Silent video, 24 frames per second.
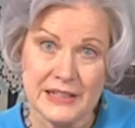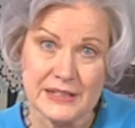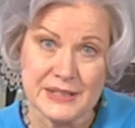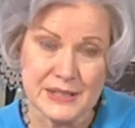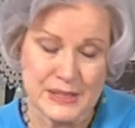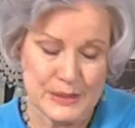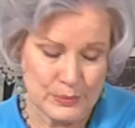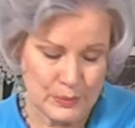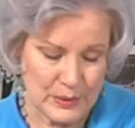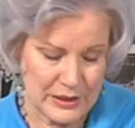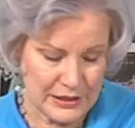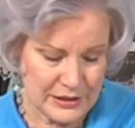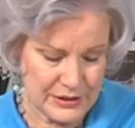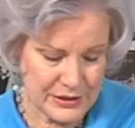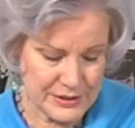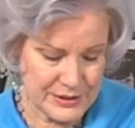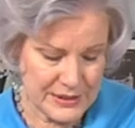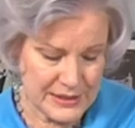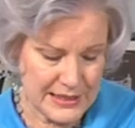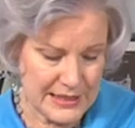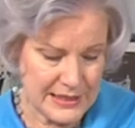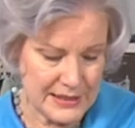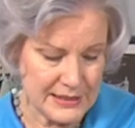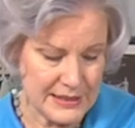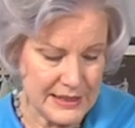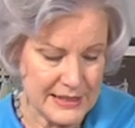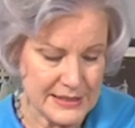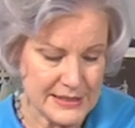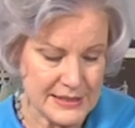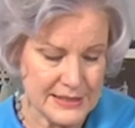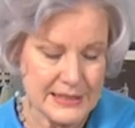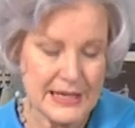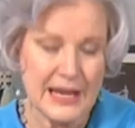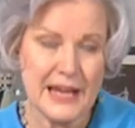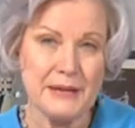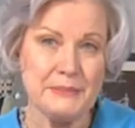at sweaters and
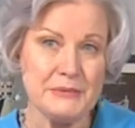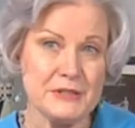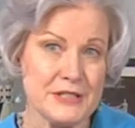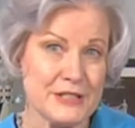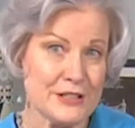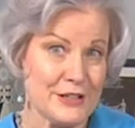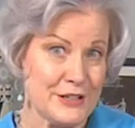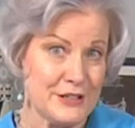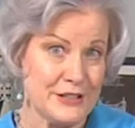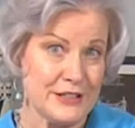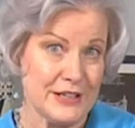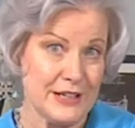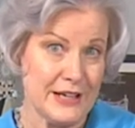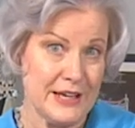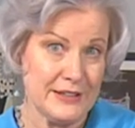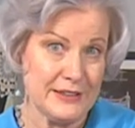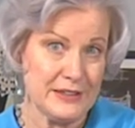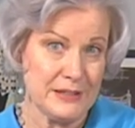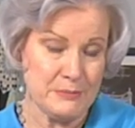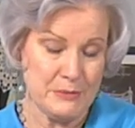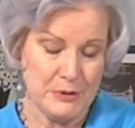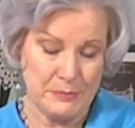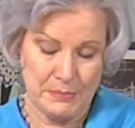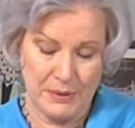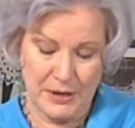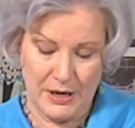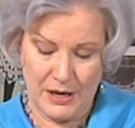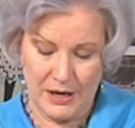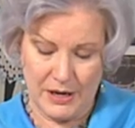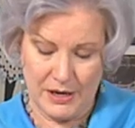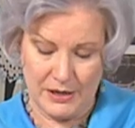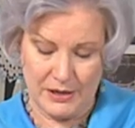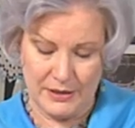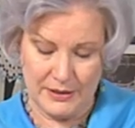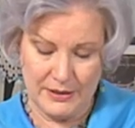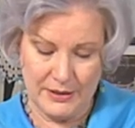it's time to start to cut them
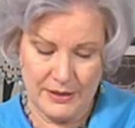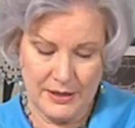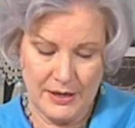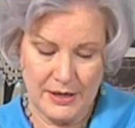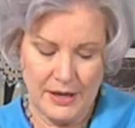apart,